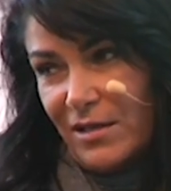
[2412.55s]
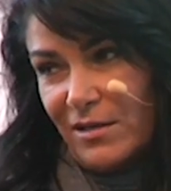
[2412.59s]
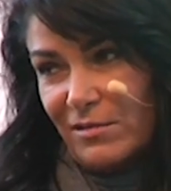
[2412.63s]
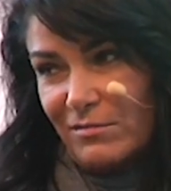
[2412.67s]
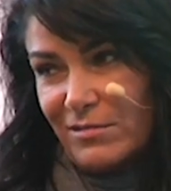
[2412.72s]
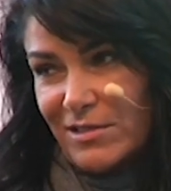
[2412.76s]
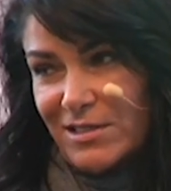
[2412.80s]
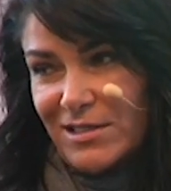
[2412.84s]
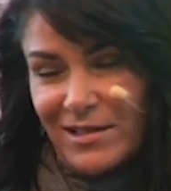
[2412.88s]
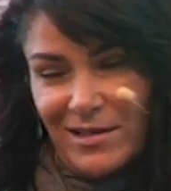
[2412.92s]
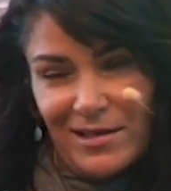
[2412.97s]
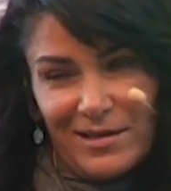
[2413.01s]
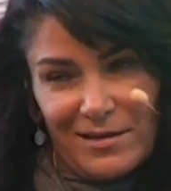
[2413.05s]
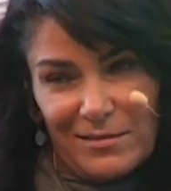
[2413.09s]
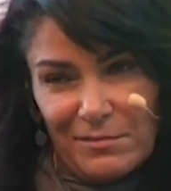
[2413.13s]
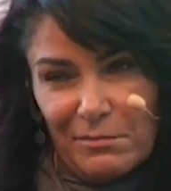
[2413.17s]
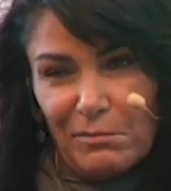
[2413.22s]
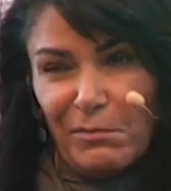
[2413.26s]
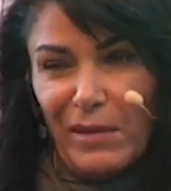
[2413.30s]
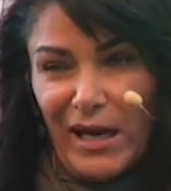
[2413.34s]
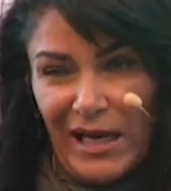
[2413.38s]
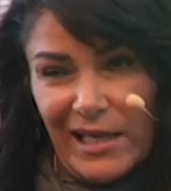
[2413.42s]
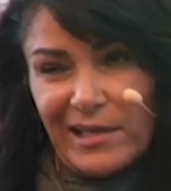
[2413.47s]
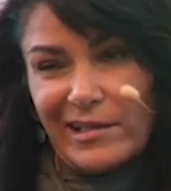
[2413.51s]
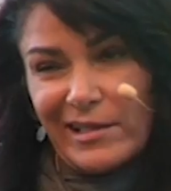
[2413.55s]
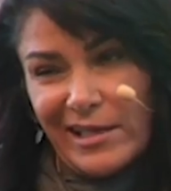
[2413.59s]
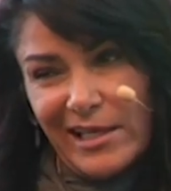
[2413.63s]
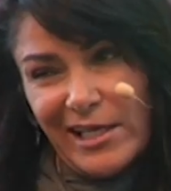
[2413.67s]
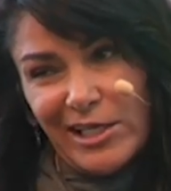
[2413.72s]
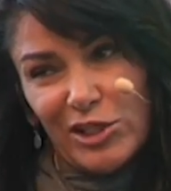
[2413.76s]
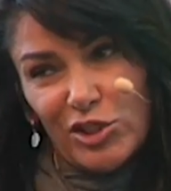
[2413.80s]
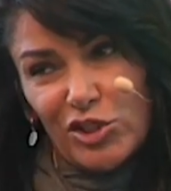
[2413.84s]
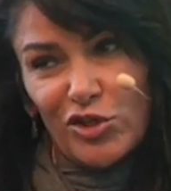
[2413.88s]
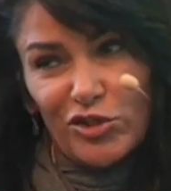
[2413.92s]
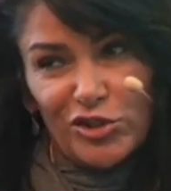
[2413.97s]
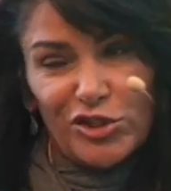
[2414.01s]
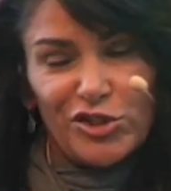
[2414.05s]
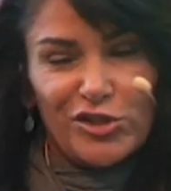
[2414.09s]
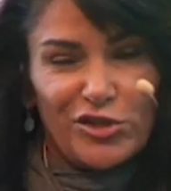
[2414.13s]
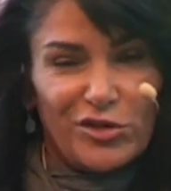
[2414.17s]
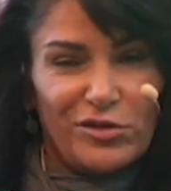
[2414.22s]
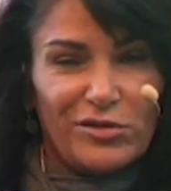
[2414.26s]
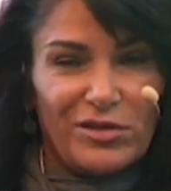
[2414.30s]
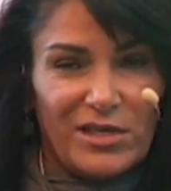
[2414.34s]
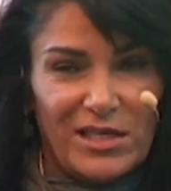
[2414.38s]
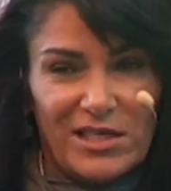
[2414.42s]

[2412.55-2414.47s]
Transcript: It was like mildly torture,